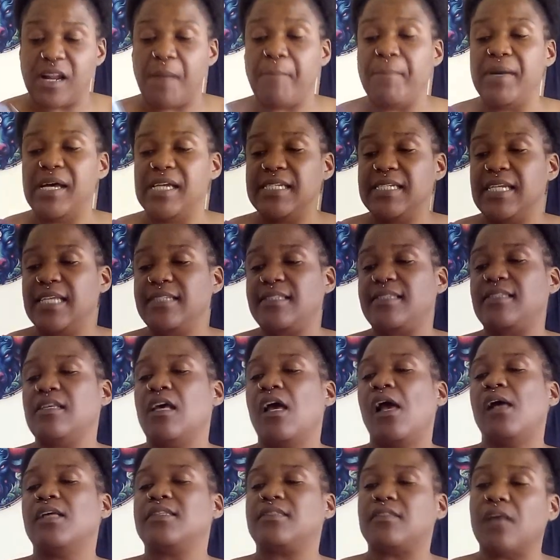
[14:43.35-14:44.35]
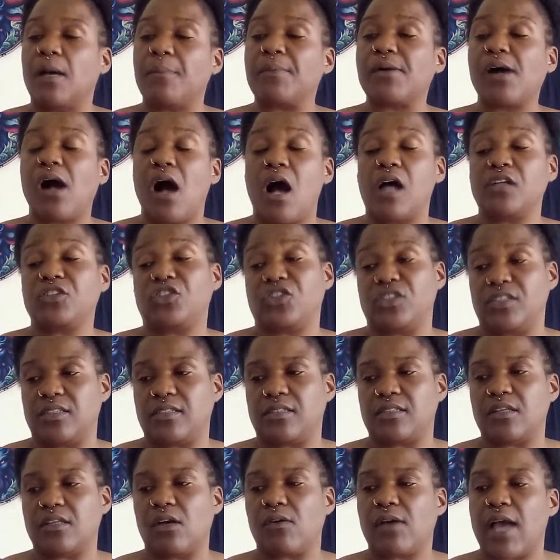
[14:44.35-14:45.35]
Abundance,
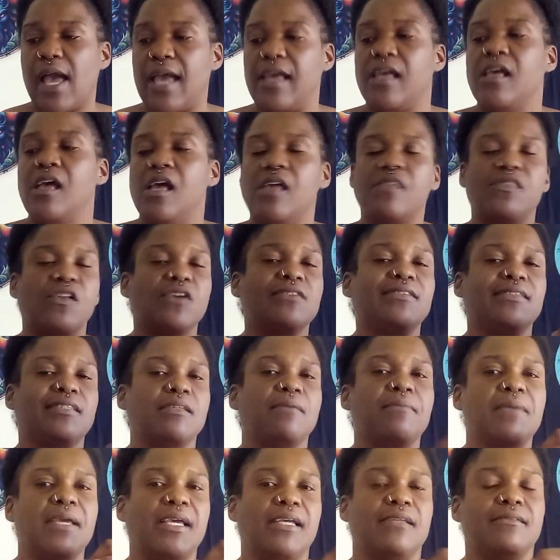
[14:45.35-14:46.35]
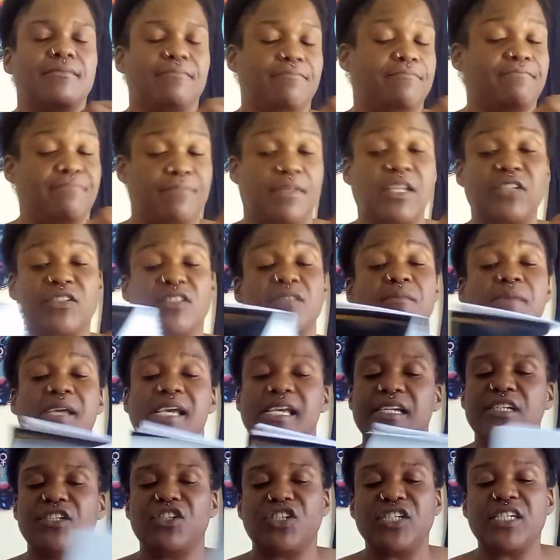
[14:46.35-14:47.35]
subconscious. Okay, there's some There's some
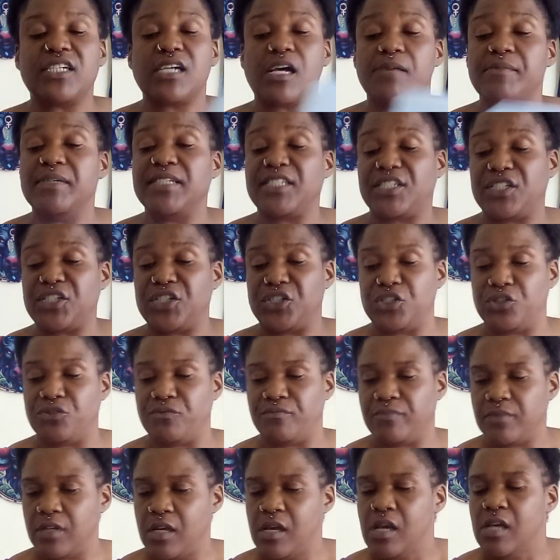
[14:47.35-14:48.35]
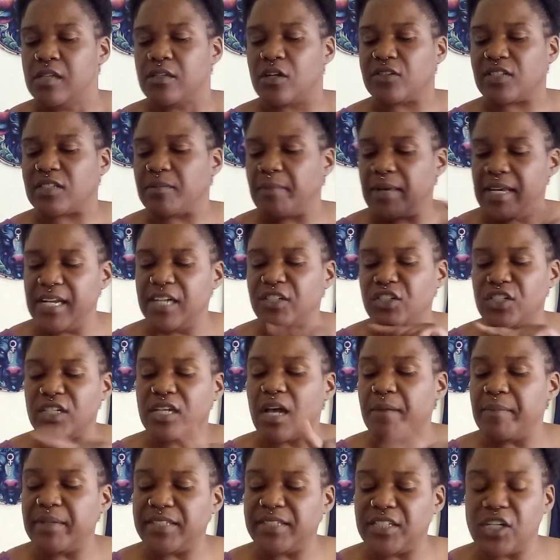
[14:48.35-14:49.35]
energy coming to you. There's some energy
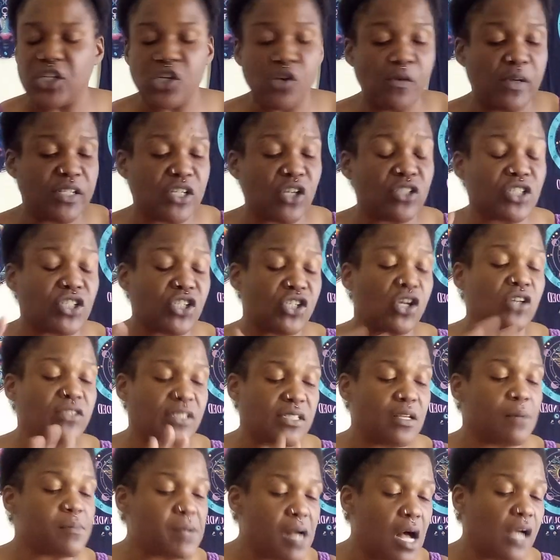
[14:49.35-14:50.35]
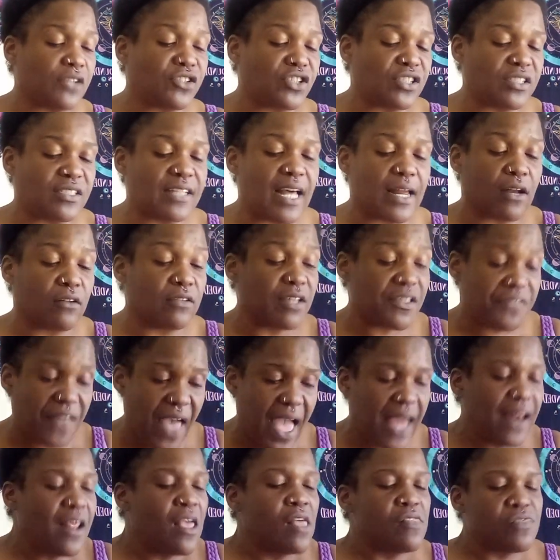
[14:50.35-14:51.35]
coming to you and to your subconscious. Not only
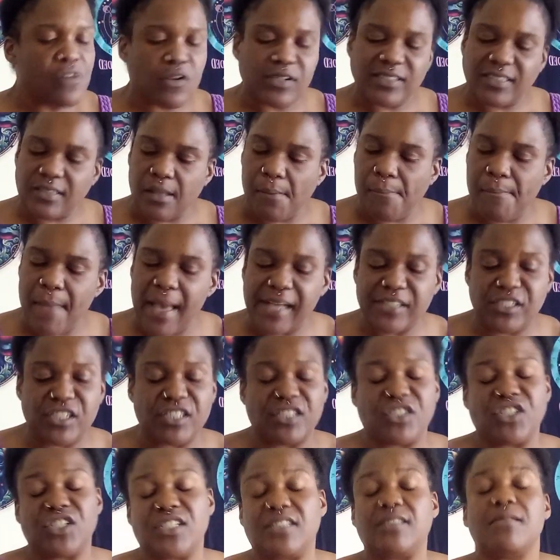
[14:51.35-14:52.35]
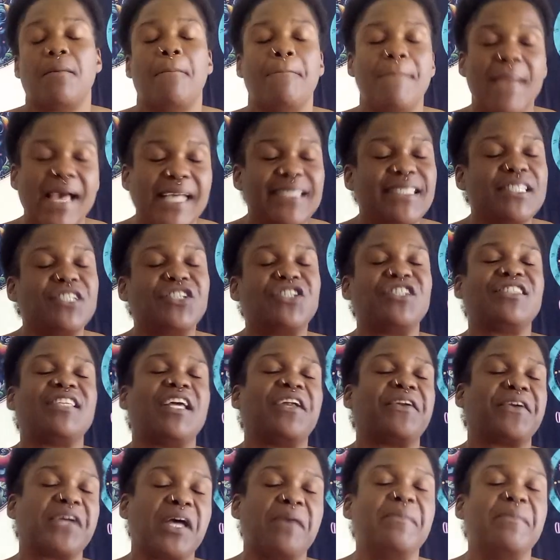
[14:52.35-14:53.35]
that, there's some messages
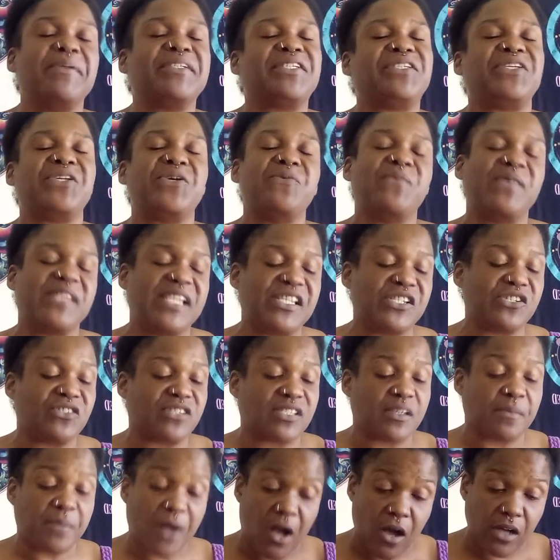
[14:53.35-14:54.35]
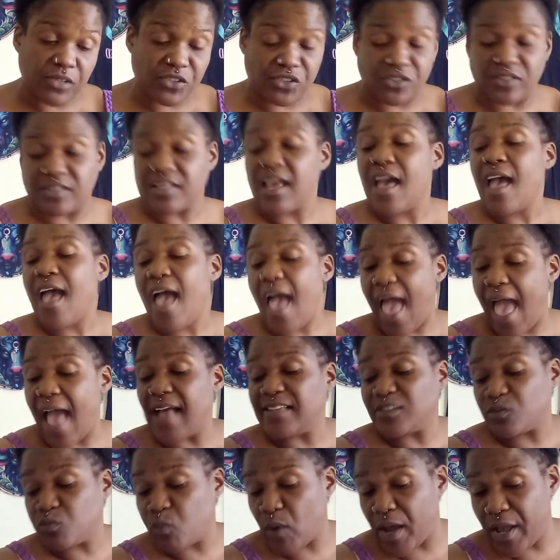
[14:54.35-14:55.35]
that are coming to you within your subconscious
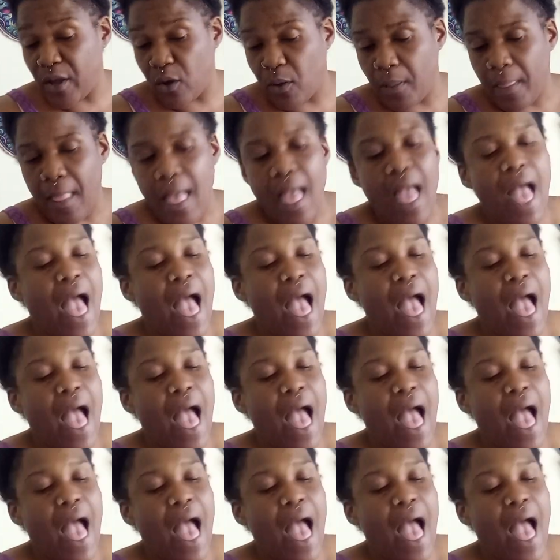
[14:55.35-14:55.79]
as well.